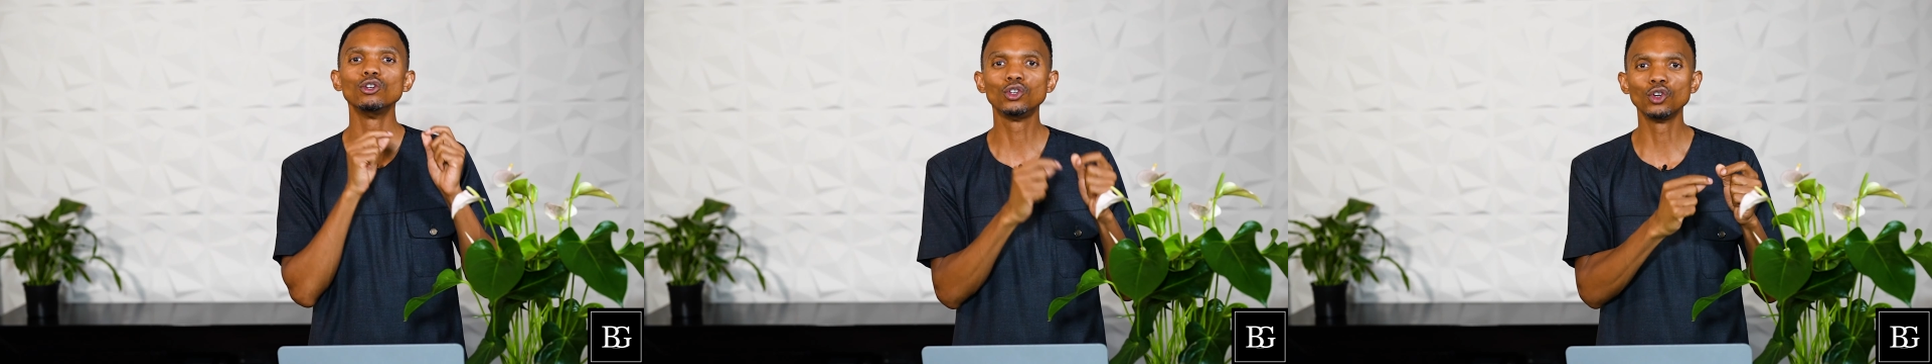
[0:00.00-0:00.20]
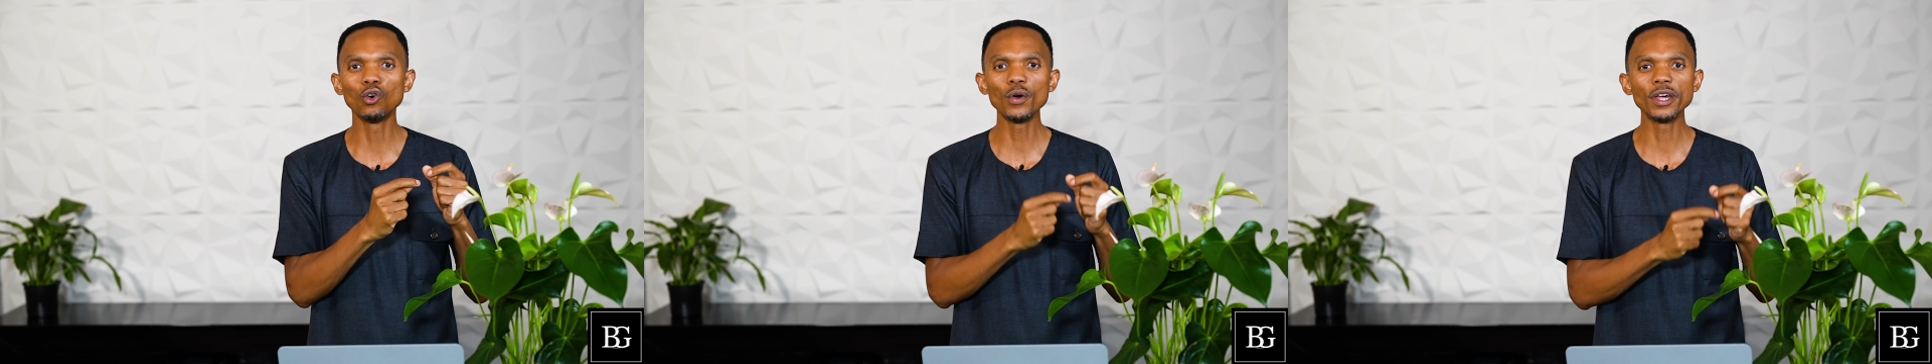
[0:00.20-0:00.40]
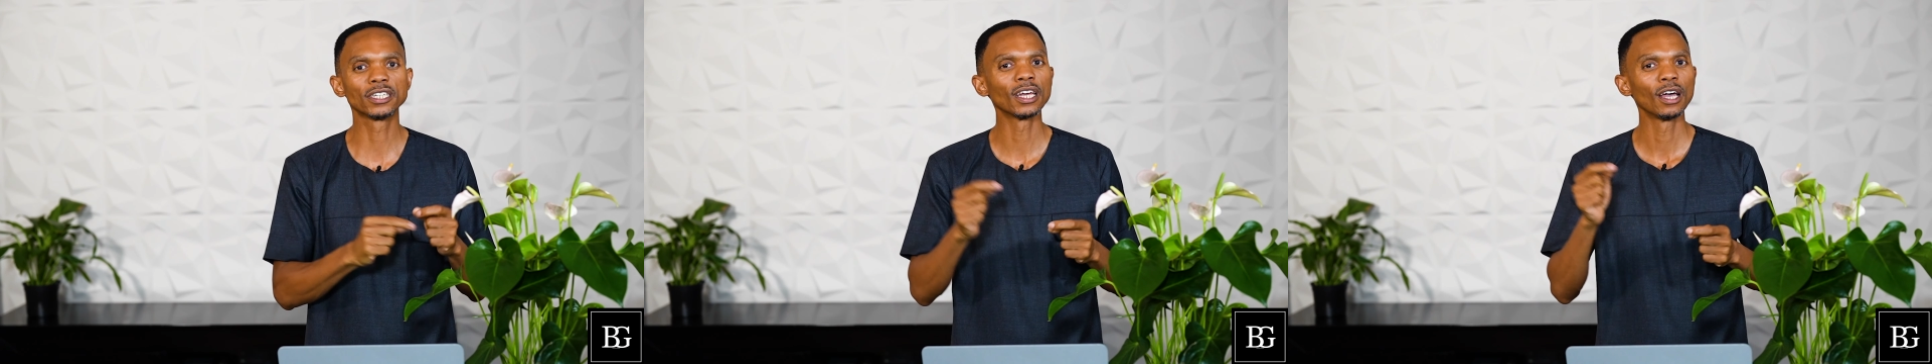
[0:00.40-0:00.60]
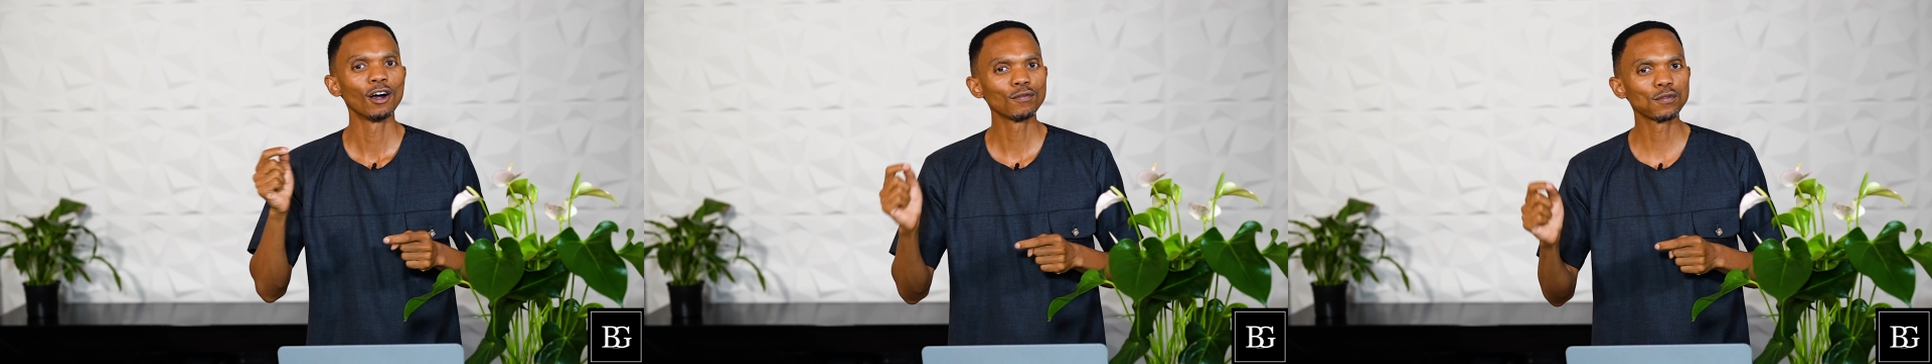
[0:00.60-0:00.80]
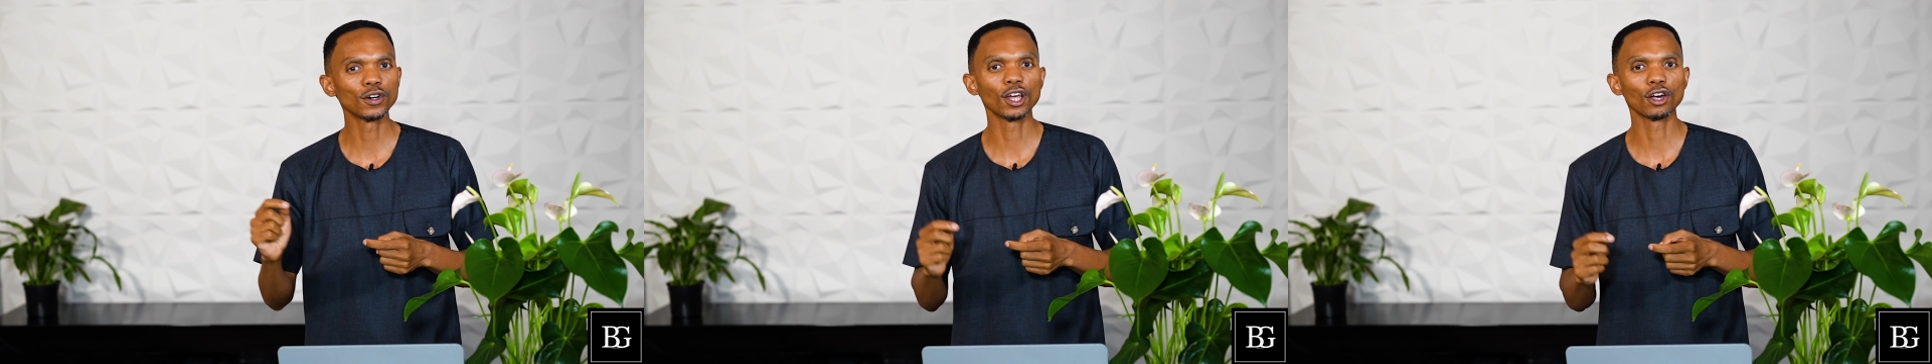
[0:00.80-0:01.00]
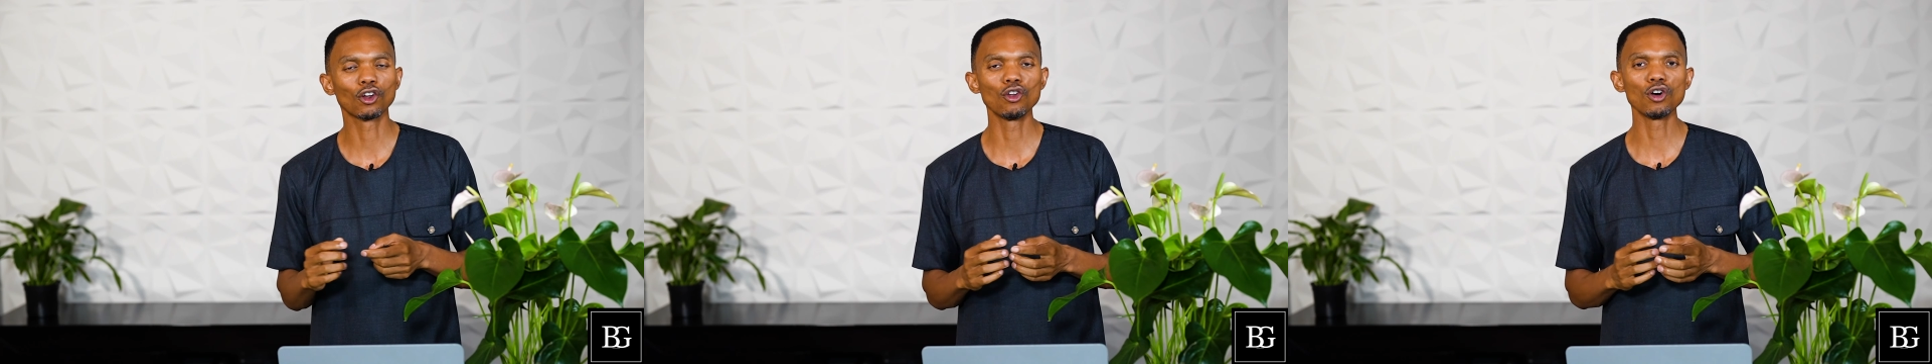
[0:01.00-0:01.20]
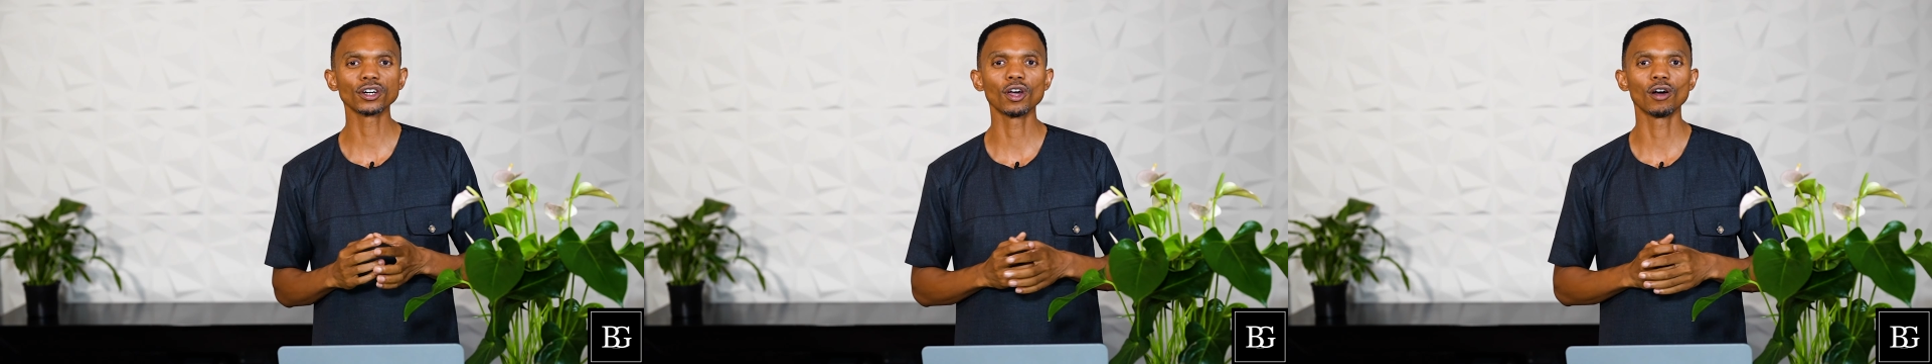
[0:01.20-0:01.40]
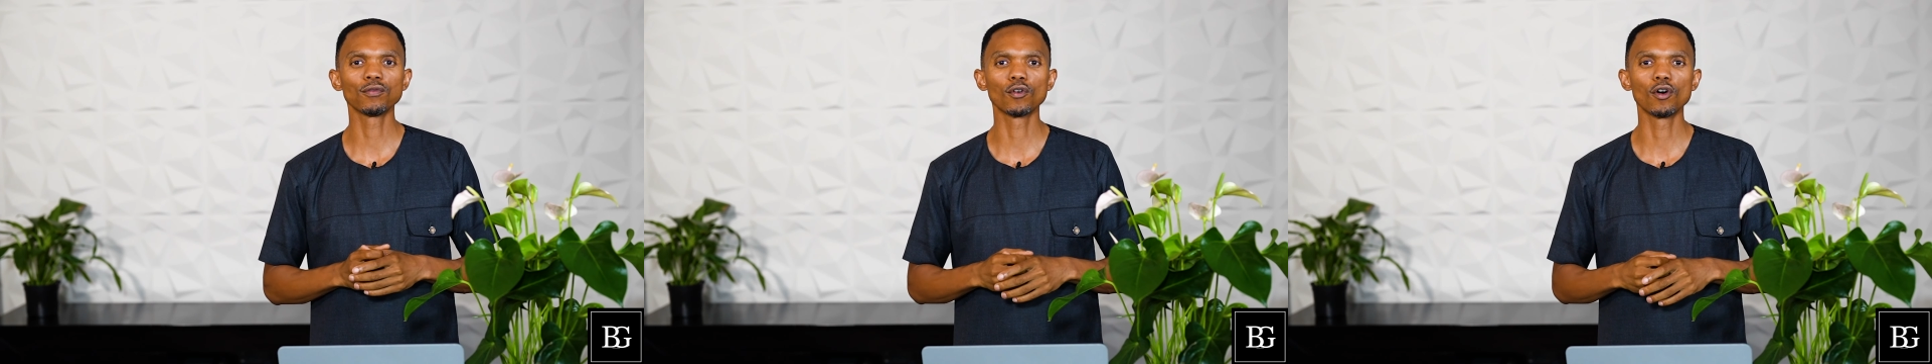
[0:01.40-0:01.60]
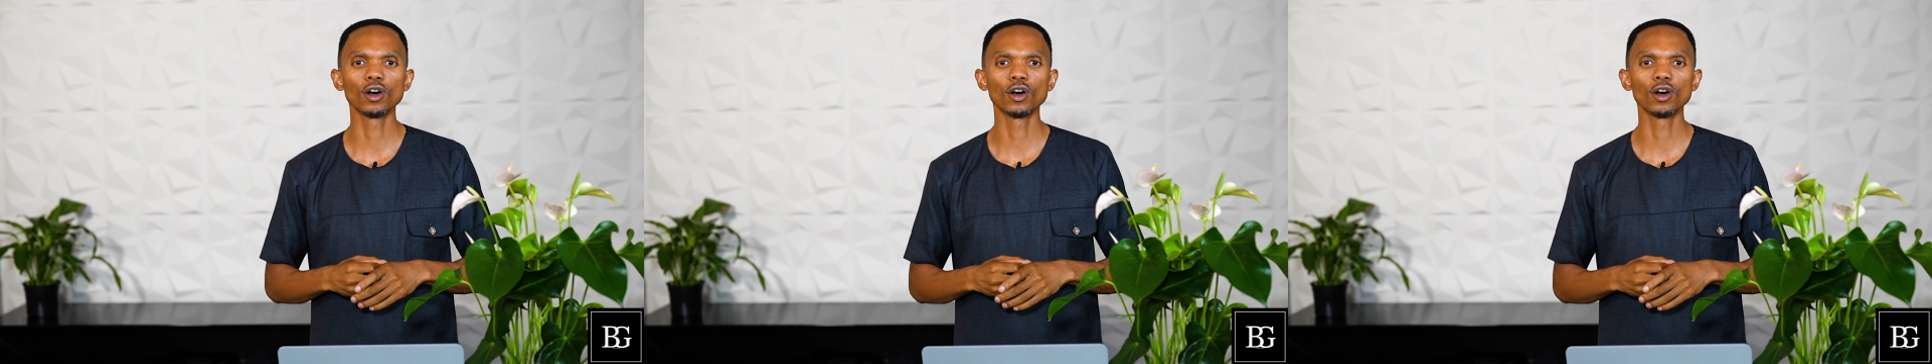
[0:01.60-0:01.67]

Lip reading: do it for the glory of